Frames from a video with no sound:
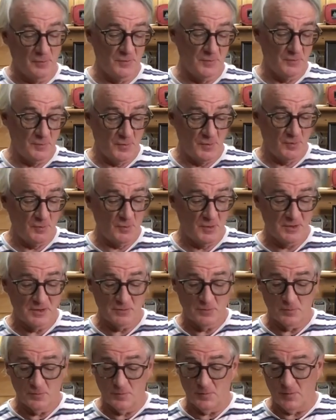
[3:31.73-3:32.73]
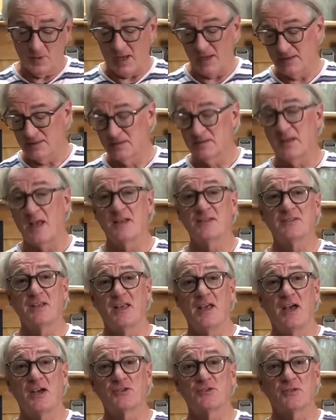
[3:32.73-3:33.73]
But which I say
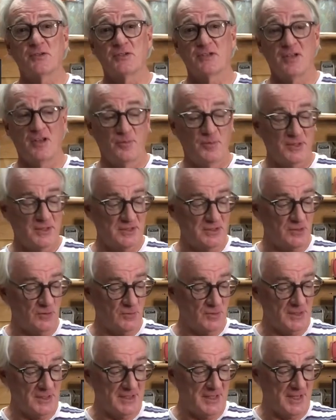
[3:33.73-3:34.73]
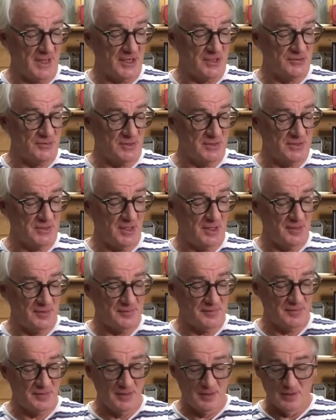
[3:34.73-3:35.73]
extra stuff, but is it really extra
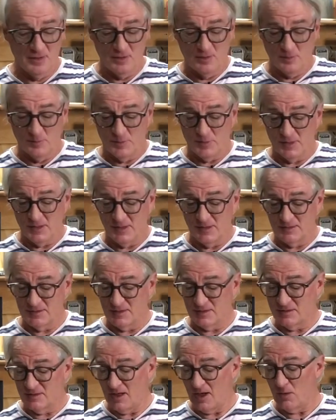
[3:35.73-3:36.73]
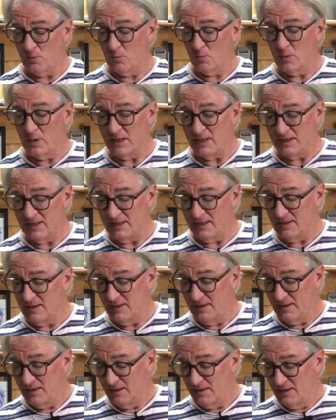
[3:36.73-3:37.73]
stuff? Because it's not really
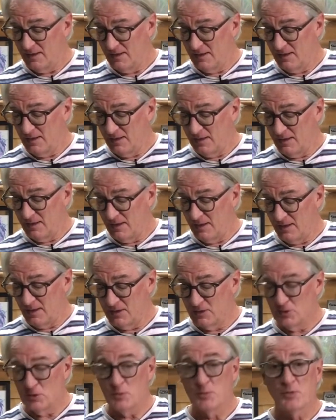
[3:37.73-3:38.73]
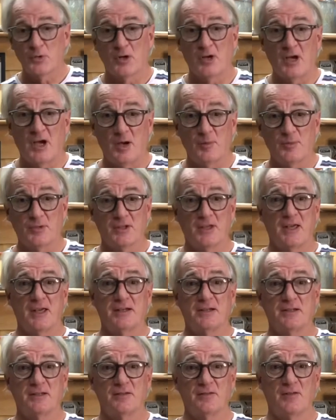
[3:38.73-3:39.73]
a super
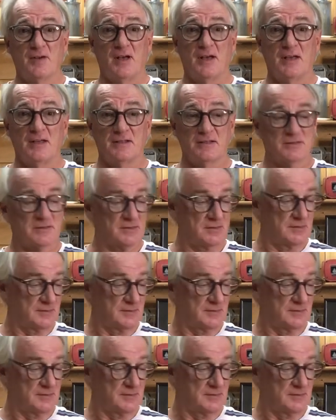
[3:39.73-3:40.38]
complicated device.